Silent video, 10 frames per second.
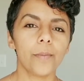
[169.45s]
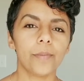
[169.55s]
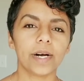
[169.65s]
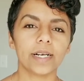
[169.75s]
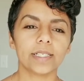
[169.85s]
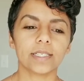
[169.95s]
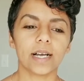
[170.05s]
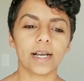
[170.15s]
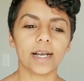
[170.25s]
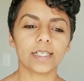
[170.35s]
But
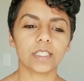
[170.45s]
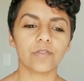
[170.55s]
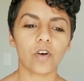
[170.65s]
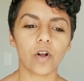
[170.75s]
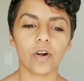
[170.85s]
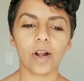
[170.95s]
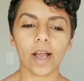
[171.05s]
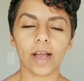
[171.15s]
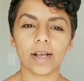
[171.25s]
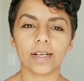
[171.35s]
uh, as far
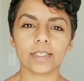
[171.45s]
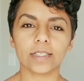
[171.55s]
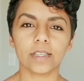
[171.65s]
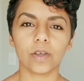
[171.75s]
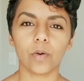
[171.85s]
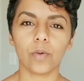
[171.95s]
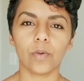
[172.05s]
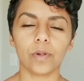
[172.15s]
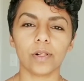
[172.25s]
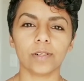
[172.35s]
as the
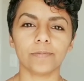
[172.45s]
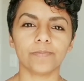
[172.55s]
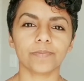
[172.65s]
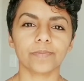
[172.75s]
whole